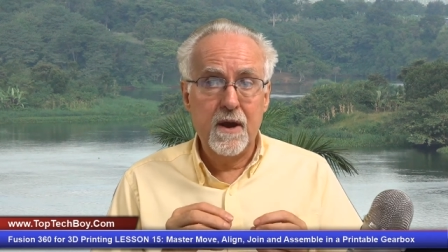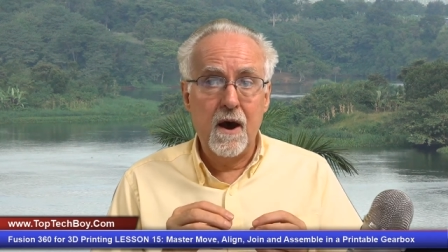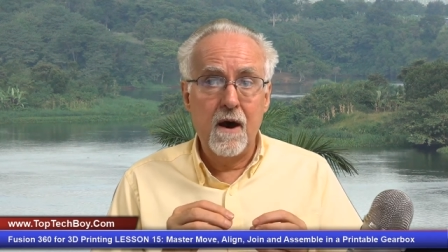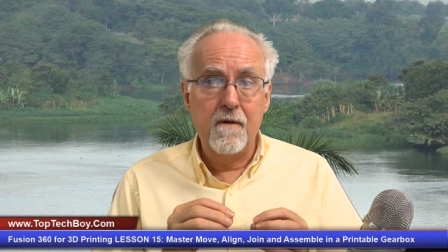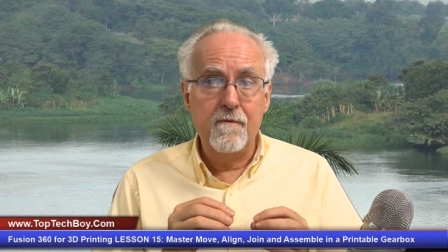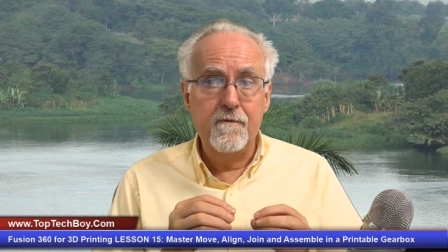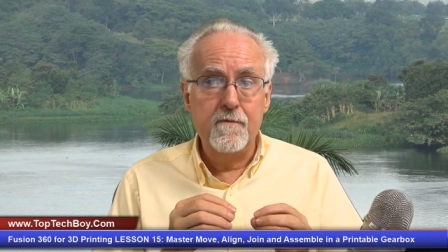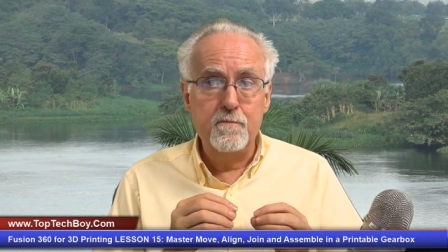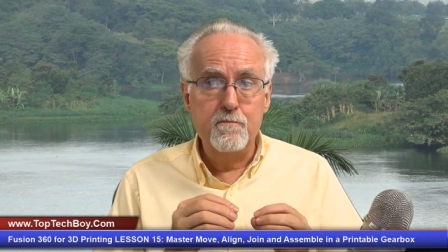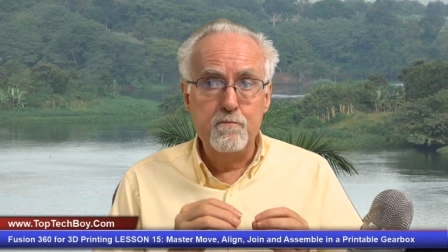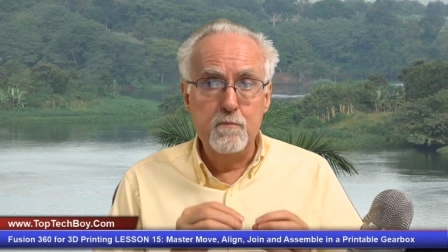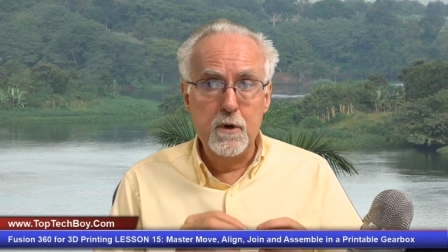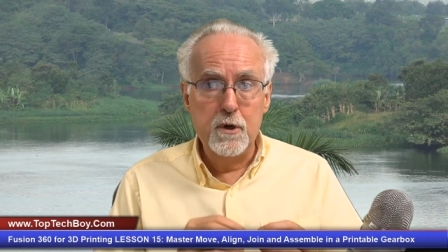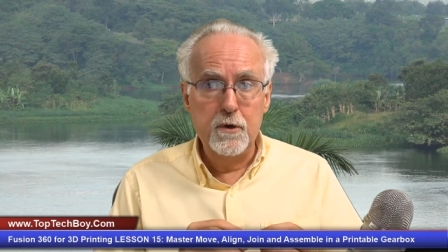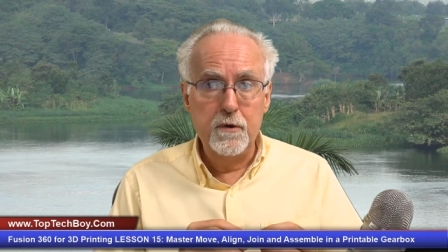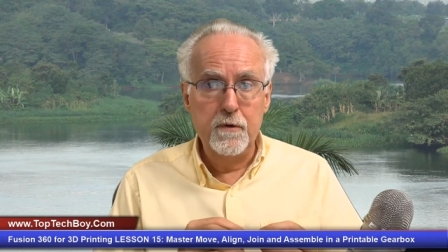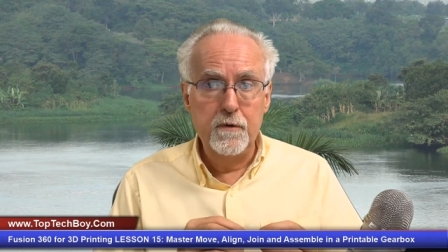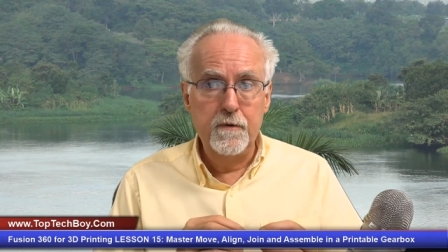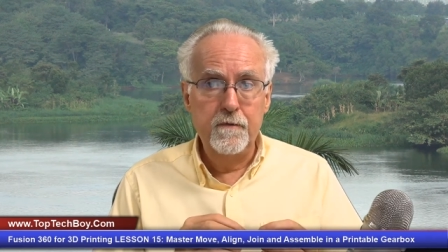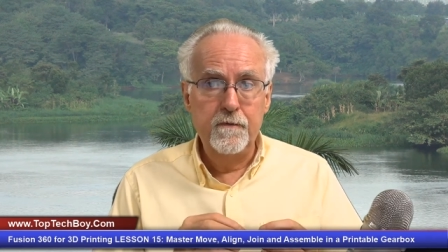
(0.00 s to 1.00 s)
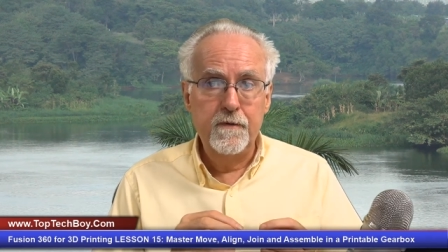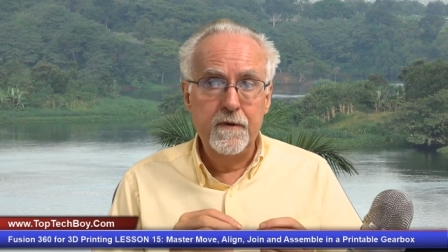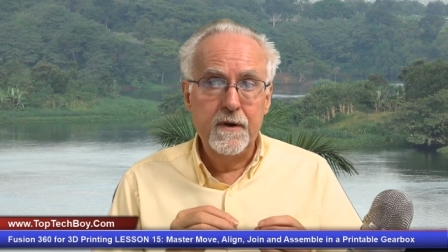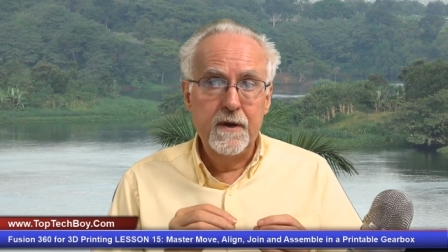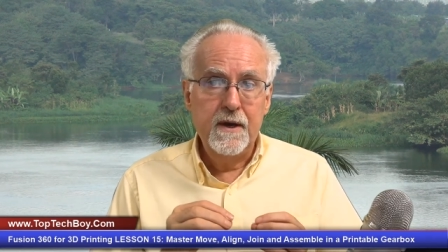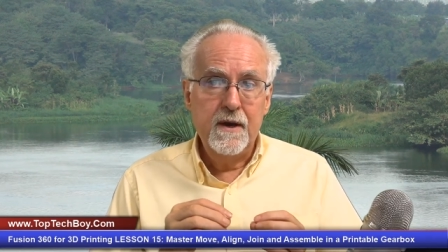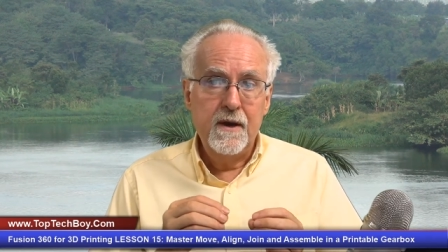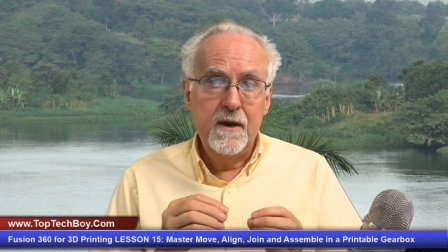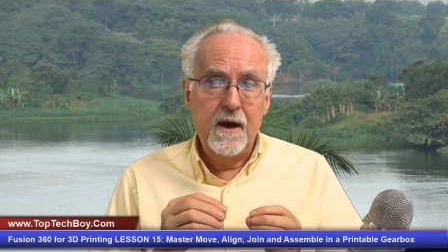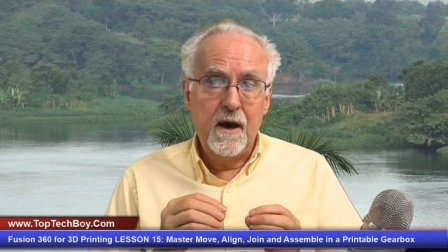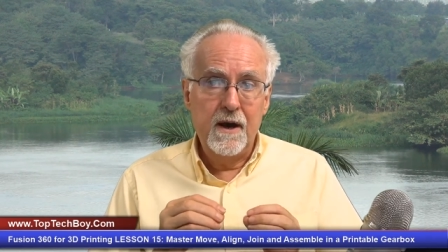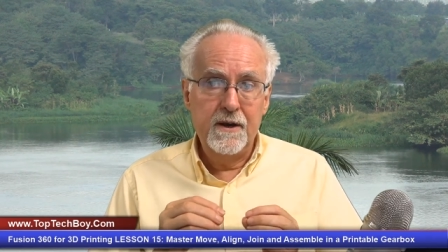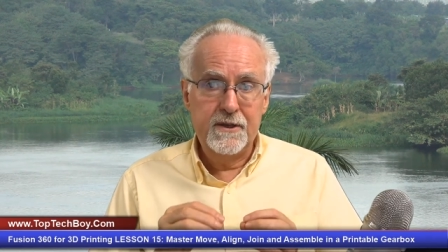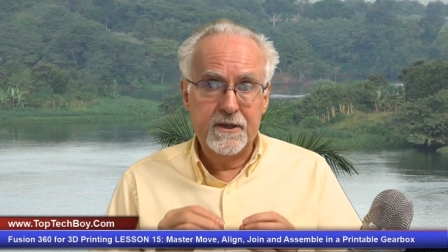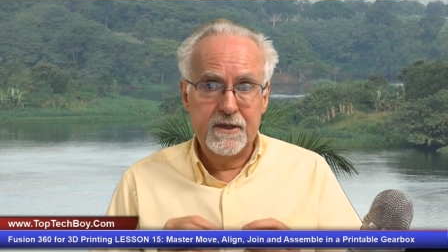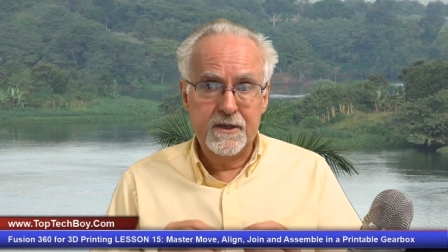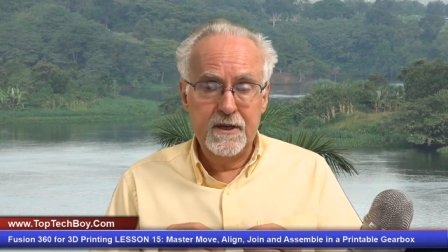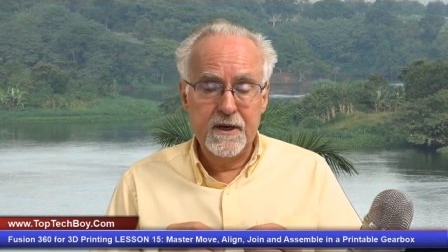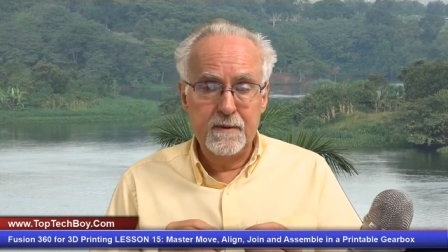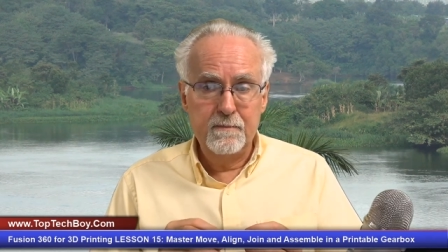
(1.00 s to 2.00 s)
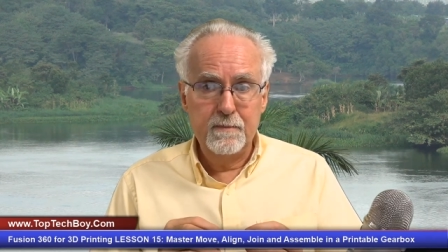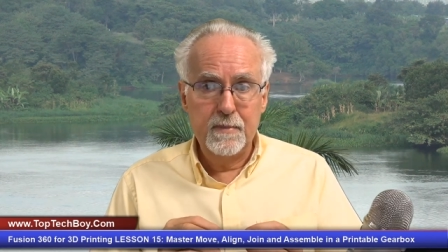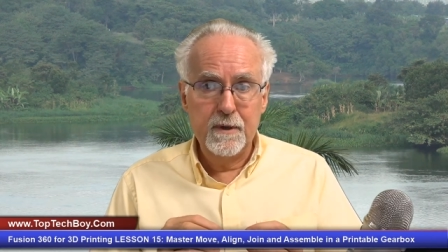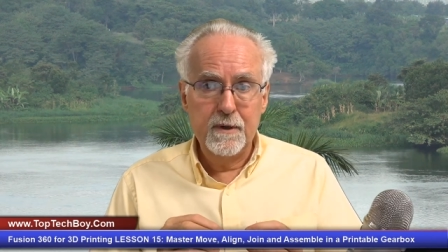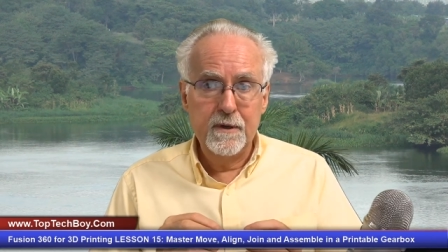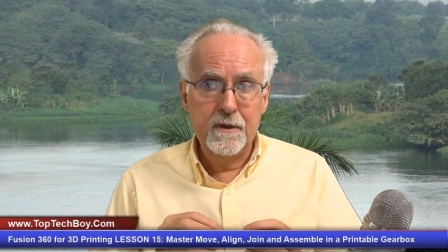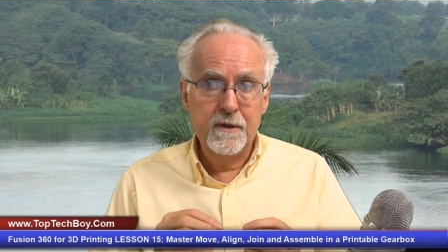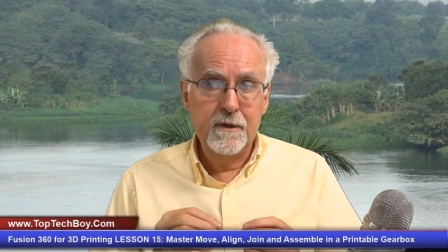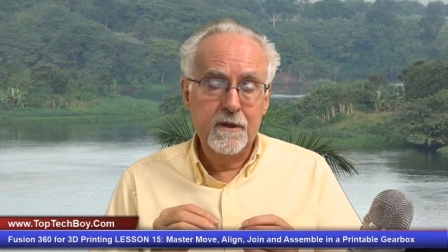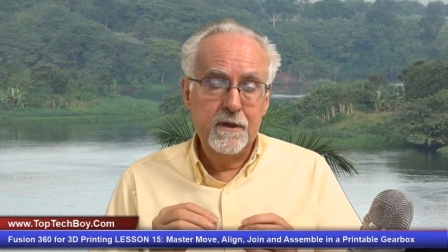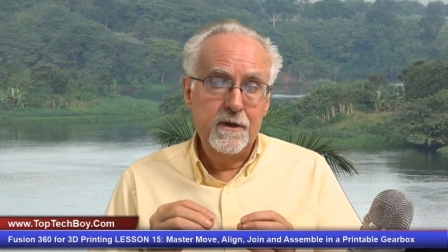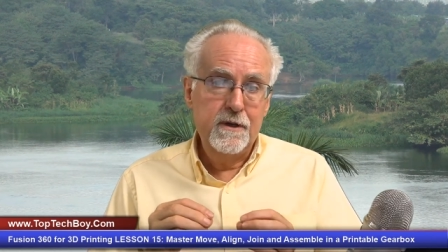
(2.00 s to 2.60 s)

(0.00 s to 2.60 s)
of move, assemble,